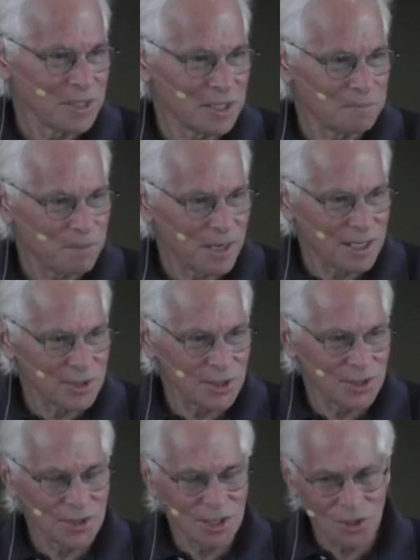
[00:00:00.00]
It
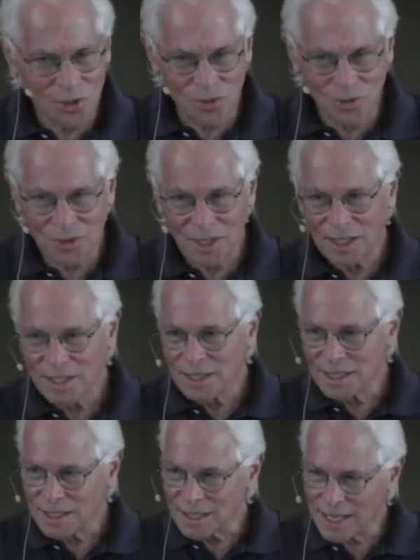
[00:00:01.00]
posits a whole
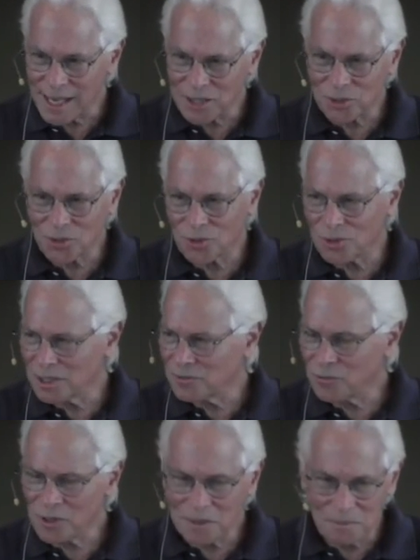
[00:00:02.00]
category
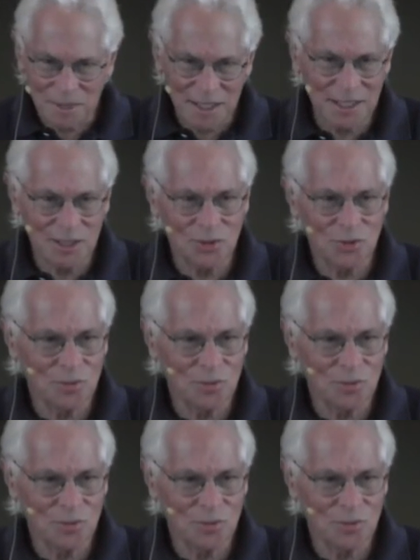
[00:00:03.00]
of what it means